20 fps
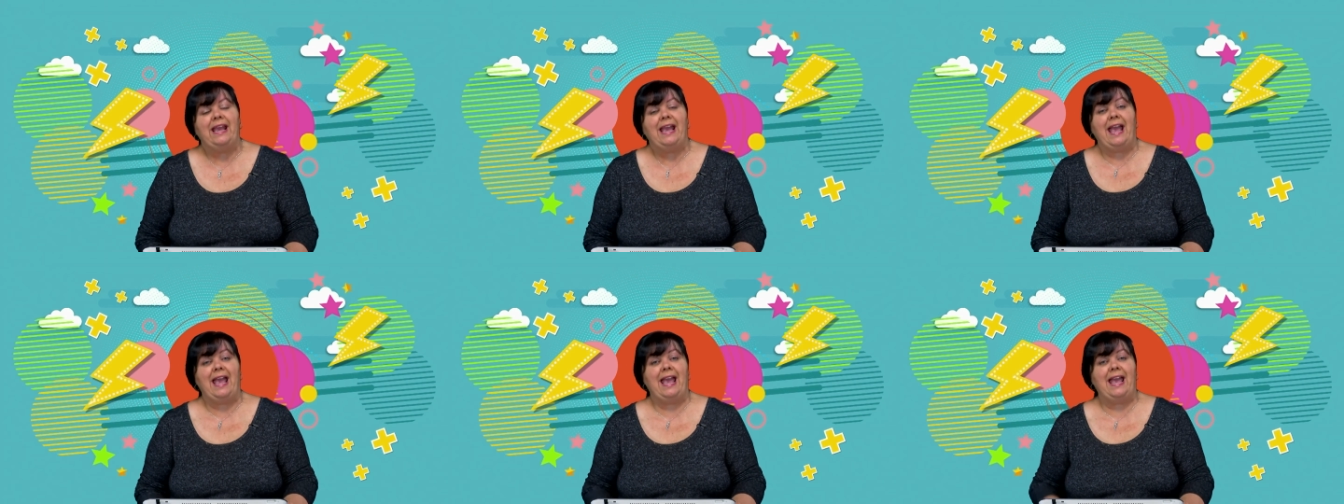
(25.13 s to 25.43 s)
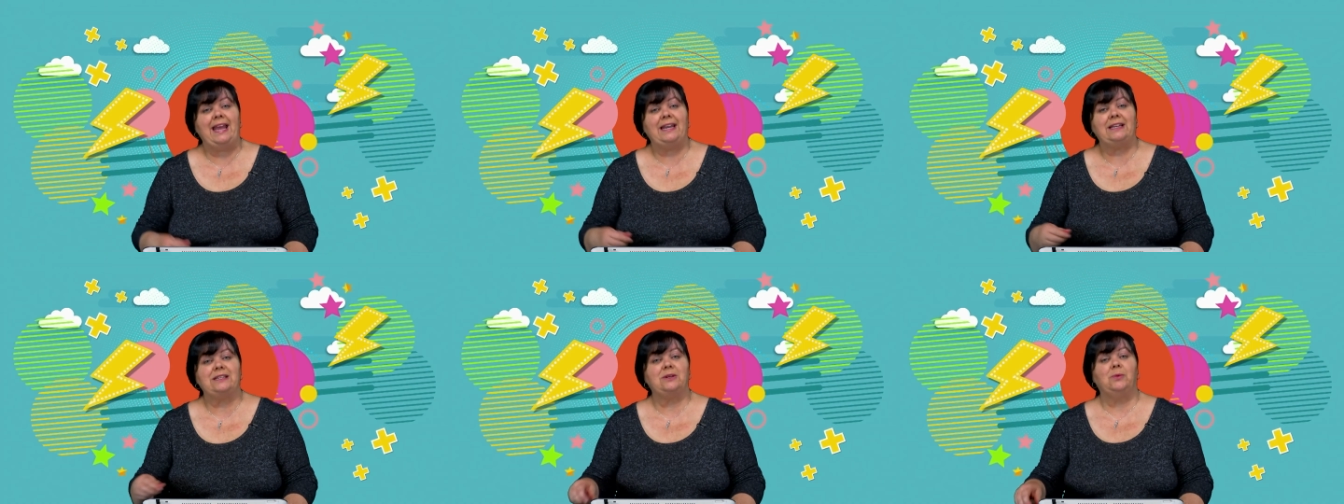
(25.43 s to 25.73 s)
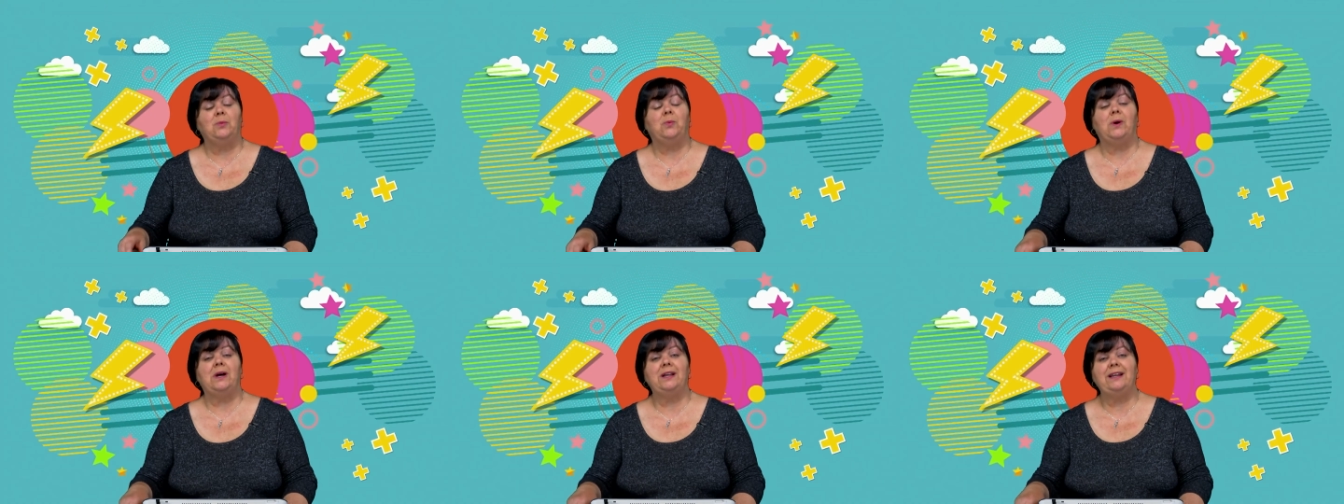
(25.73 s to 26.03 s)
And
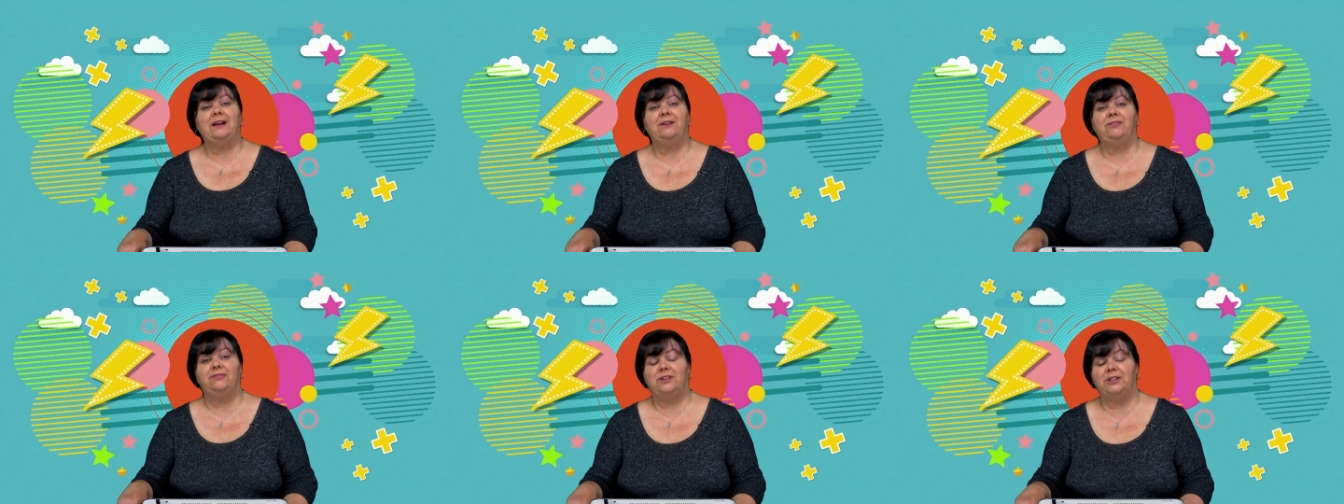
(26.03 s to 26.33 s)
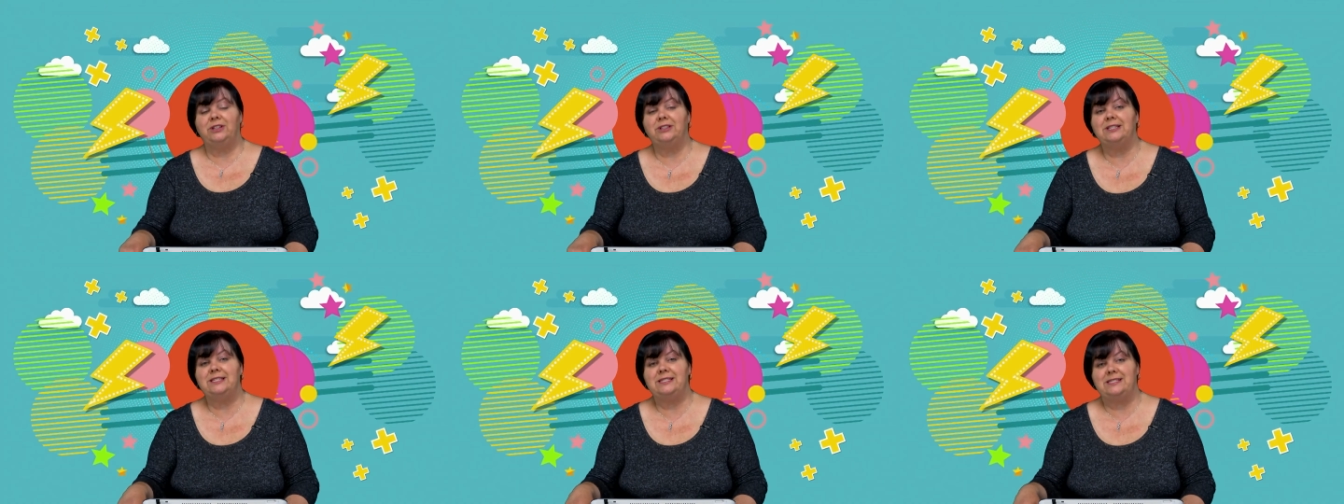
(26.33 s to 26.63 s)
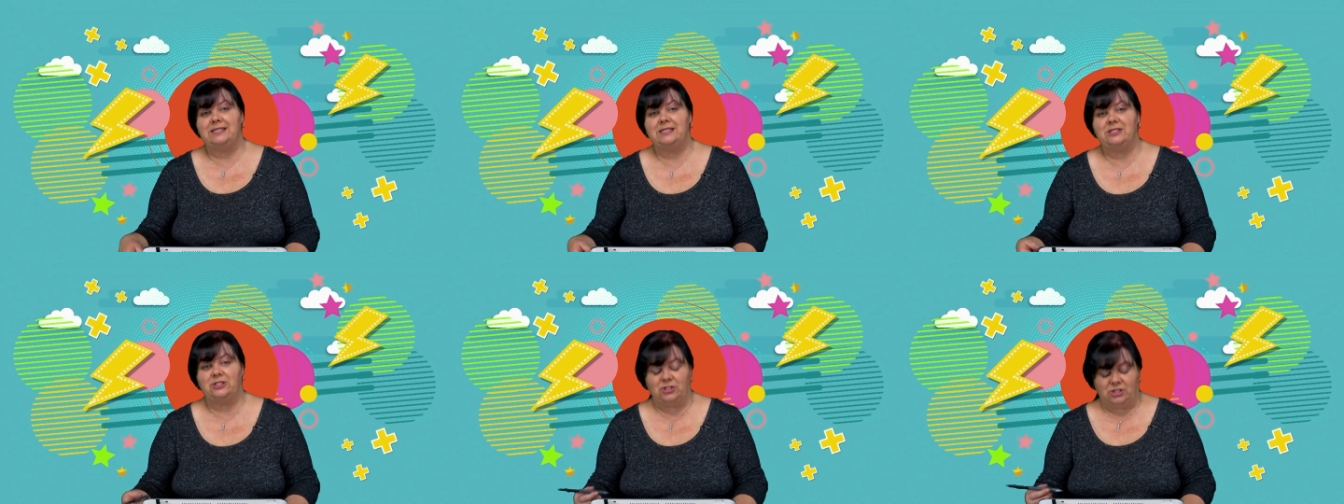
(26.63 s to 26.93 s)
what our focus
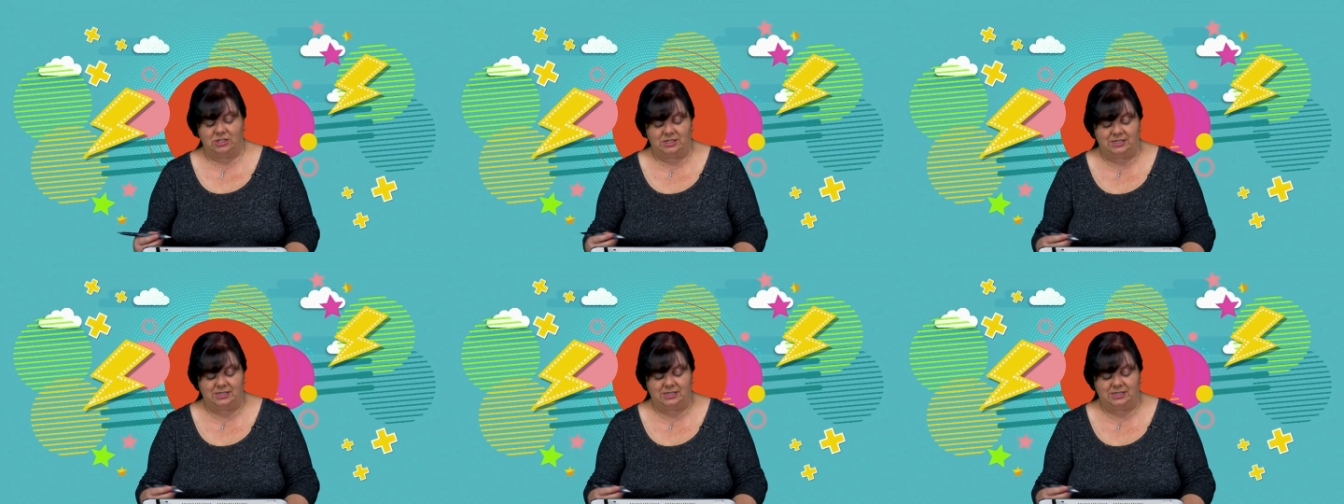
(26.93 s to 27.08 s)
is